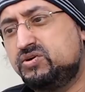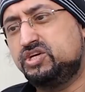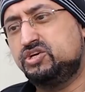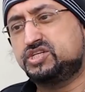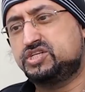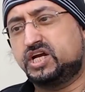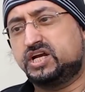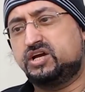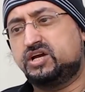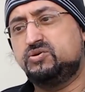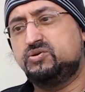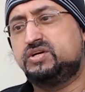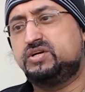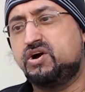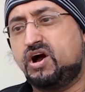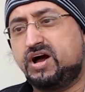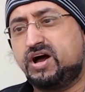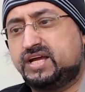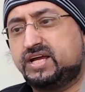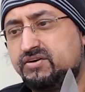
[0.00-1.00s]
you don't know who
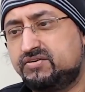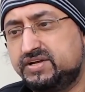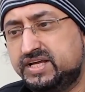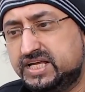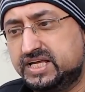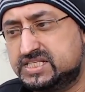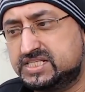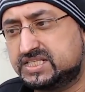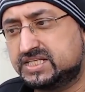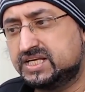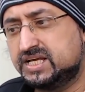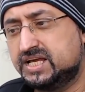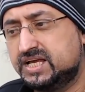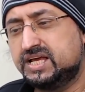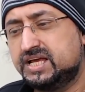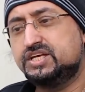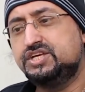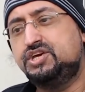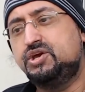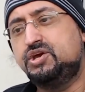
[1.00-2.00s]
Giger is,
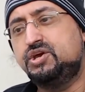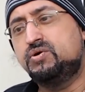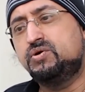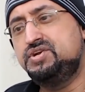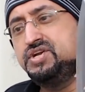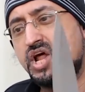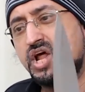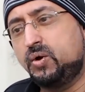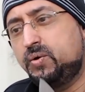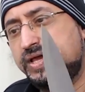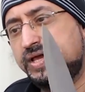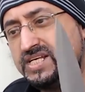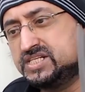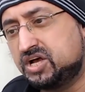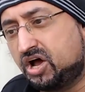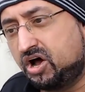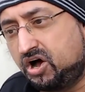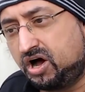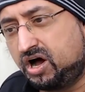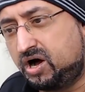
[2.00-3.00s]
you will know
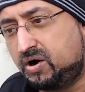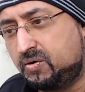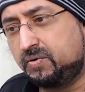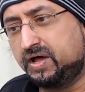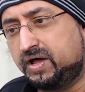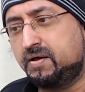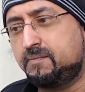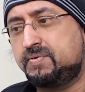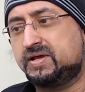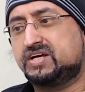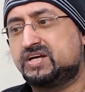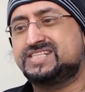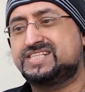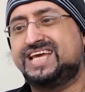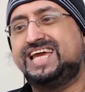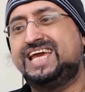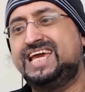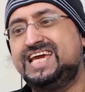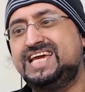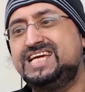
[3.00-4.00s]
his artwork because
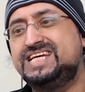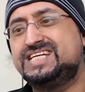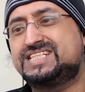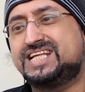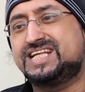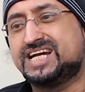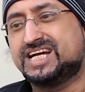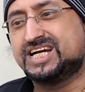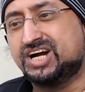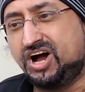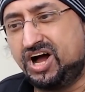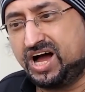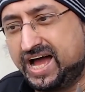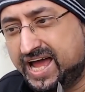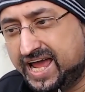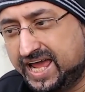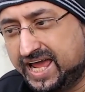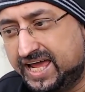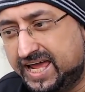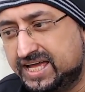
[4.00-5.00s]
he's the
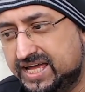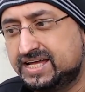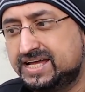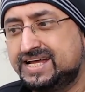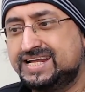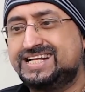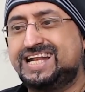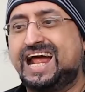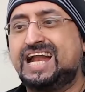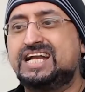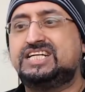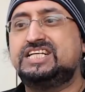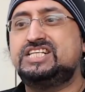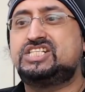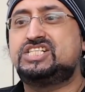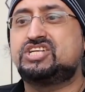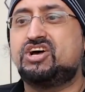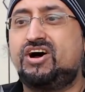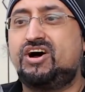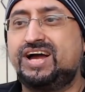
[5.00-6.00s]
guy that
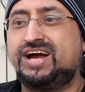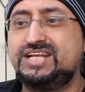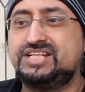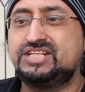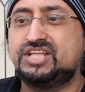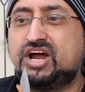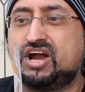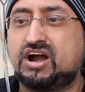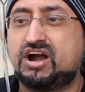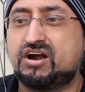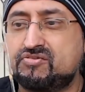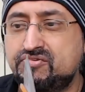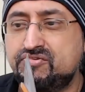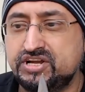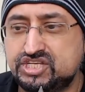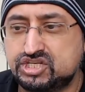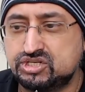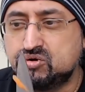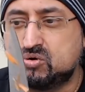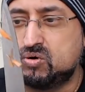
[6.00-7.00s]
designed the
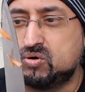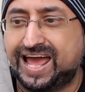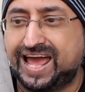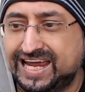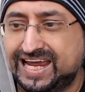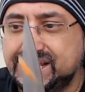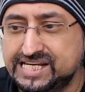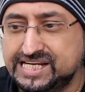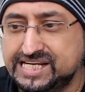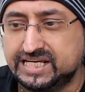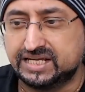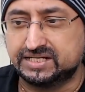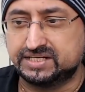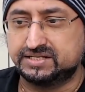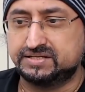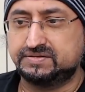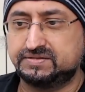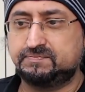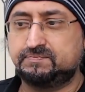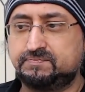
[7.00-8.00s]
original Alien.